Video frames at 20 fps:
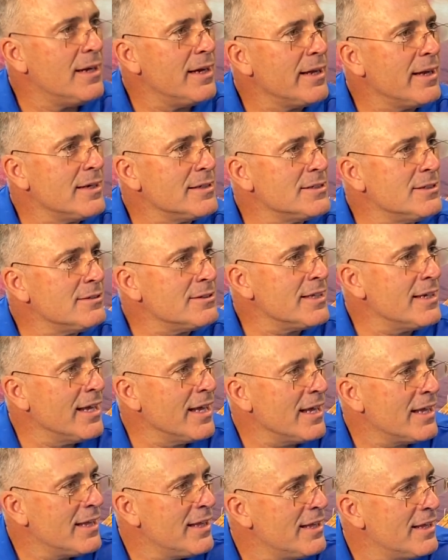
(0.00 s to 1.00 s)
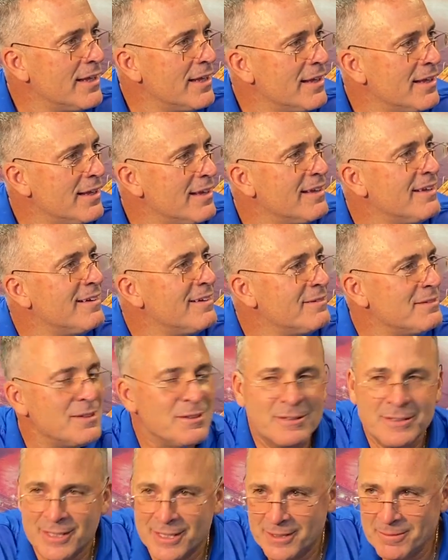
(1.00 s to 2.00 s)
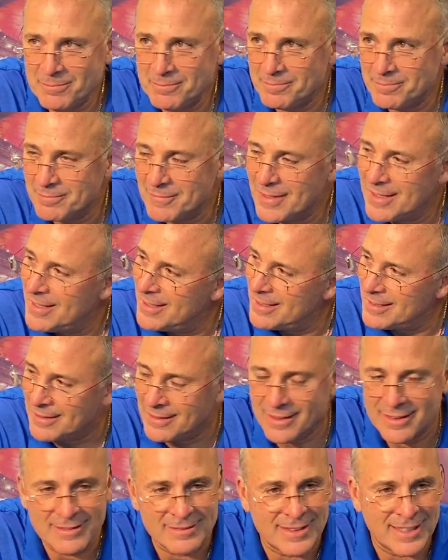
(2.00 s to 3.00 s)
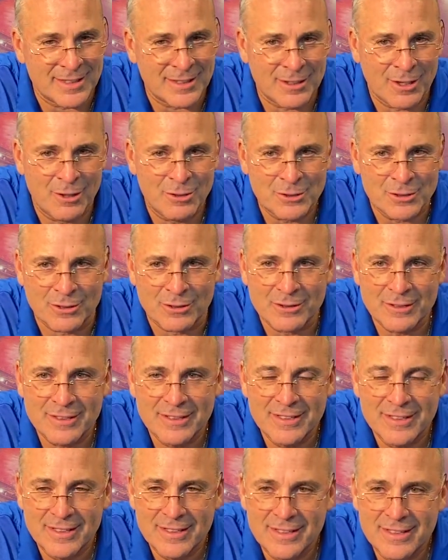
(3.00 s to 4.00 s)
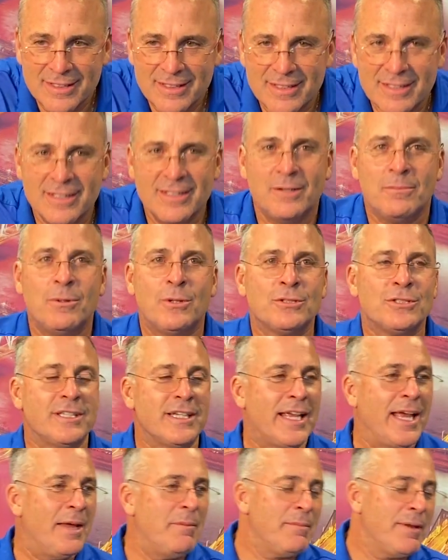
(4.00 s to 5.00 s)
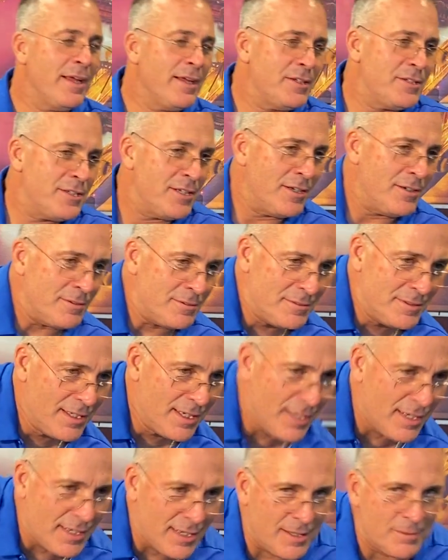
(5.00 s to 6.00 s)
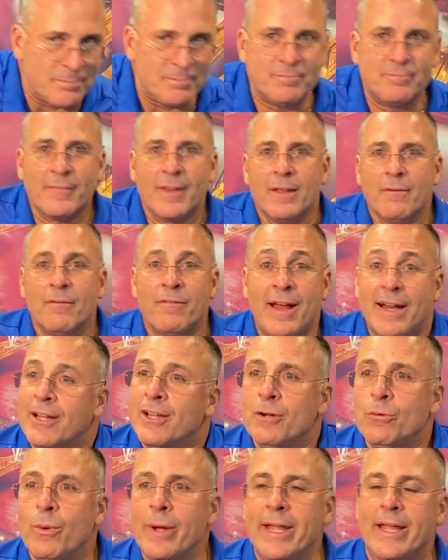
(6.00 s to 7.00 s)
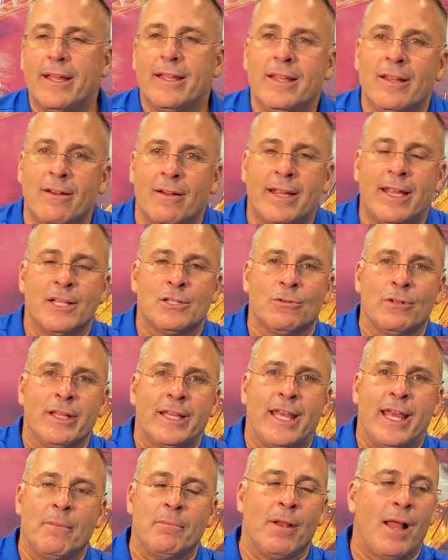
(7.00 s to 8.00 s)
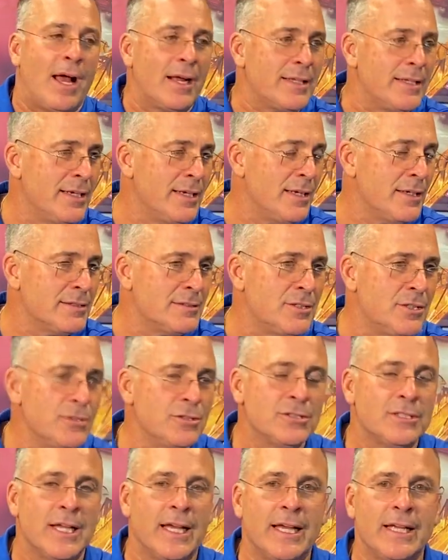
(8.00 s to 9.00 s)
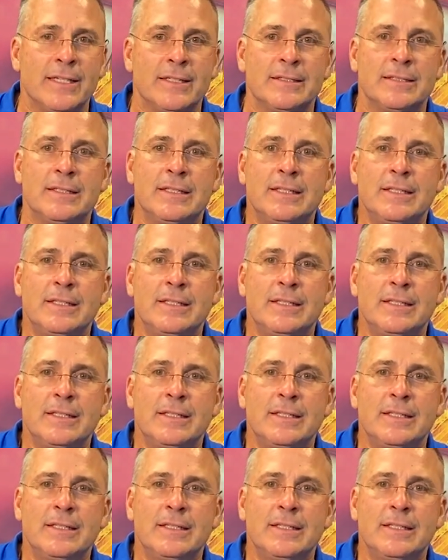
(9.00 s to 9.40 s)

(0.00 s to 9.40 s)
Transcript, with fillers: How you guys doing today? Doing good. Good. Getting closer. Almost to game day. So um, I've had a good week. You know, kids really came locked in on Tuesday, and